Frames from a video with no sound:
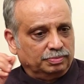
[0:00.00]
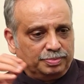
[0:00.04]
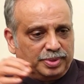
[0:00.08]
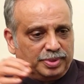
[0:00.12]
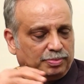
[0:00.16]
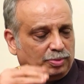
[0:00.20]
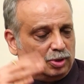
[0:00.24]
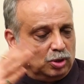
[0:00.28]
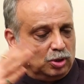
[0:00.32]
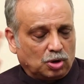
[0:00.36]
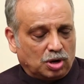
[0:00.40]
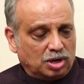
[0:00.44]

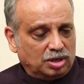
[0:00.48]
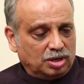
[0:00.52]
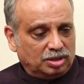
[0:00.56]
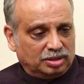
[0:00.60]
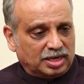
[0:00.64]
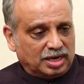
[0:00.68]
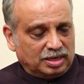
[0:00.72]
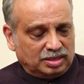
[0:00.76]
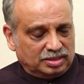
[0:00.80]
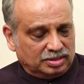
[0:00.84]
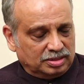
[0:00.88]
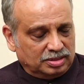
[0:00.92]
People call
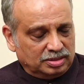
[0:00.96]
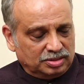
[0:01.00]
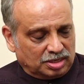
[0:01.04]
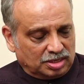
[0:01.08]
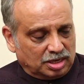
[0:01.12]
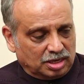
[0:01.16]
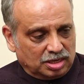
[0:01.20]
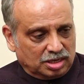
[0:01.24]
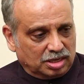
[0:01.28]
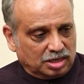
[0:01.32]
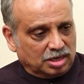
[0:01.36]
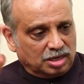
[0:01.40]
that
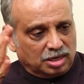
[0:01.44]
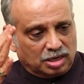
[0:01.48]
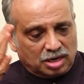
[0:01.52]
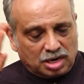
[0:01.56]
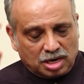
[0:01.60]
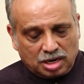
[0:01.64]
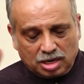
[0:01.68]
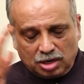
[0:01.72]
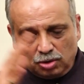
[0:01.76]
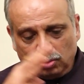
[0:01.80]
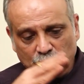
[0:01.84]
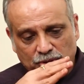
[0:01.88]
chartered
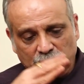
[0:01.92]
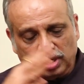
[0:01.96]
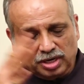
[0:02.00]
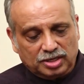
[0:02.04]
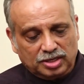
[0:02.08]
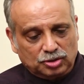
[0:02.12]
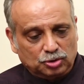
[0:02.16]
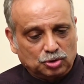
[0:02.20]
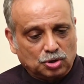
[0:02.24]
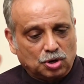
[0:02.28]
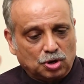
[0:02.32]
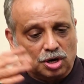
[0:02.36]

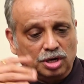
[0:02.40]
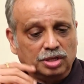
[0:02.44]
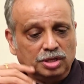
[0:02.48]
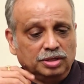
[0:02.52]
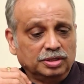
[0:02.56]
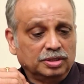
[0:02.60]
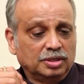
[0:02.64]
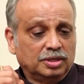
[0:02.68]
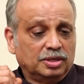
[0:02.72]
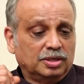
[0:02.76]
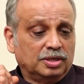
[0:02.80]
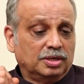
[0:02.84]
accountant as
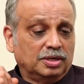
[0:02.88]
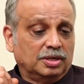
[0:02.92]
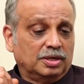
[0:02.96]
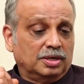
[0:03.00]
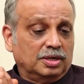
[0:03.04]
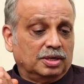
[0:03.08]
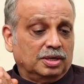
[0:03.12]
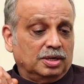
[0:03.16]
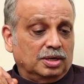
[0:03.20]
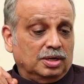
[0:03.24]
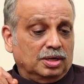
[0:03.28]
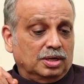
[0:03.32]
God.
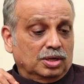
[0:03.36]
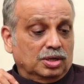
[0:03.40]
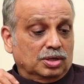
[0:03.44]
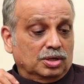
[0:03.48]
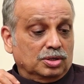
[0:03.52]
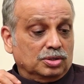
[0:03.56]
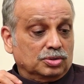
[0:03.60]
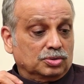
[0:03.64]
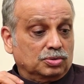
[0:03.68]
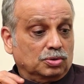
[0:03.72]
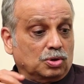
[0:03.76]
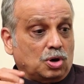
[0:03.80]

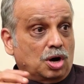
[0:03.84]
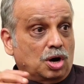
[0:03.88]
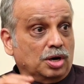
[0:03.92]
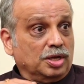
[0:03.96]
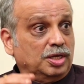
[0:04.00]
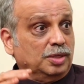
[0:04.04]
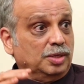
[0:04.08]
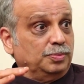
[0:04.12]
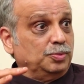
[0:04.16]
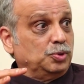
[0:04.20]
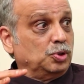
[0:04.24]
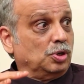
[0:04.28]
So,
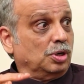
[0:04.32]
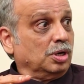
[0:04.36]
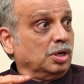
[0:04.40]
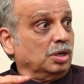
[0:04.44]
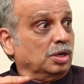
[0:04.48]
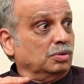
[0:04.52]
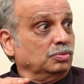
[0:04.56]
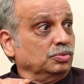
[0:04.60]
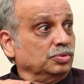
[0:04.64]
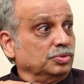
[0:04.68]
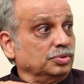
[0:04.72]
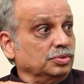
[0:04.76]
God keeps your
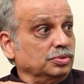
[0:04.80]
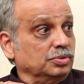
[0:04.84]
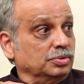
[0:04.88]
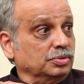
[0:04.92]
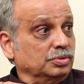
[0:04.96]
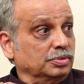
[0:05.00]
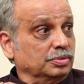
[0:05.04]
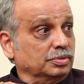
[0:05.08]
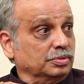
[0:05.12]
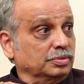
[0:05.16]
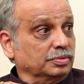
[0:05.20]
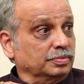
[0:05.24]

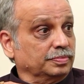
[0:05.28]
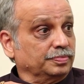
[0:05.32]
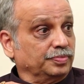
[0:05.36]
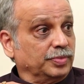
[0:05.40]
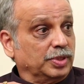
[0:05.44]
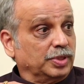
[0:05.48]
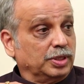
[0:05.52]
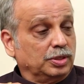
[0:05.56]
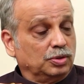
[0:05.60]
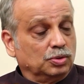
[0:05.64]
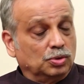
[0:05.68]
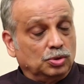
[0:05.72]
accounts.
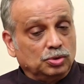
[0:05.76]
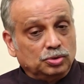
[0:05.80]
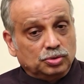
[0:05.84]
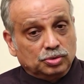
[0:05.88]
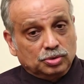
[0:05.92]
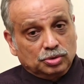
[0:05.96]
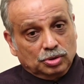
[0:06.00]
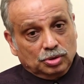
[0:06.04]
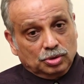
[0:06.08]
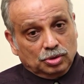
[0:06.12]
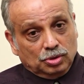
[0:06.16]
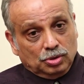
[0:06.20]
He
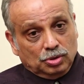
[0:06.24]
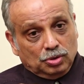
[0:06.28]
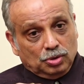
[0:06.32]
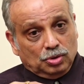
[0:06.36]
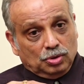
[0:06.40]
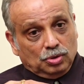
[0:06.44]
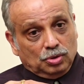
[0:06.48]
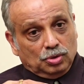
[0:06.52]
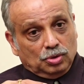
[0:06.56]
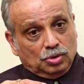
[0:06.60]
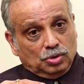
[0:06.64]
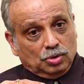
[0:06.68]
knows
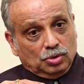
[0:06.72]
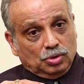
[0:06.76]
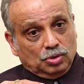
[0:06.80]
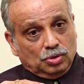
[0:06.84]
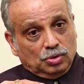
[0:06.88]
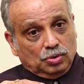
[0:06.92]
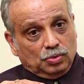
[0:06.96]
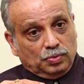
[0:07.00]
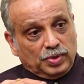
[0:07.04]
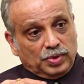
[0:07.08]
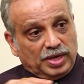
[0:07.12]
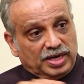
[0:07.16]

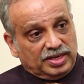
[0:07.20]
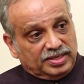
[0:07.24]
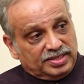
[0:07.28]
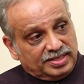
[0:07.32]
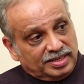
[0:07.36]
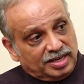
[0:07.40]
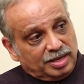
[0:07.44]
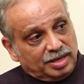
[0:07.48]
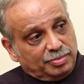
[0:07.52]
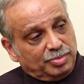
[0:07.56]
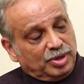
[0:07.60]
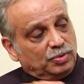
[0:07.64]
where is
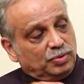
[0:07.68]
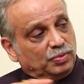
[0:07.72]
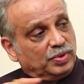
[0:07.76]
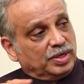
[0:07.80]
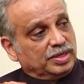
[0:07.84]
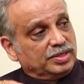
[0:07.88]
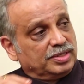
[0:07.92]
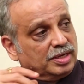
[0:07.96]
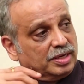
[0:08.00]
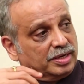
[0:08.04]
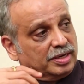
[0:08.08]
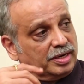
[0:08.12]
the debit,
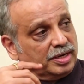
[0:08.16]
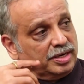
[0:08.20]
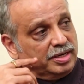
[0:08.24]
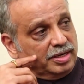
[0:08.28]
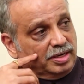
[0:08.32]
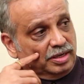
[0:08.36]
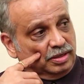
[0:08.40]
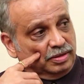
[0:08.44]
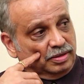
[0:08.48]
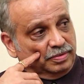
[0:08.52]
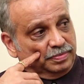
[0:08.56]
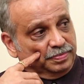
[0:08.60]
where is the
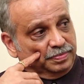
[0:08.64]
credit.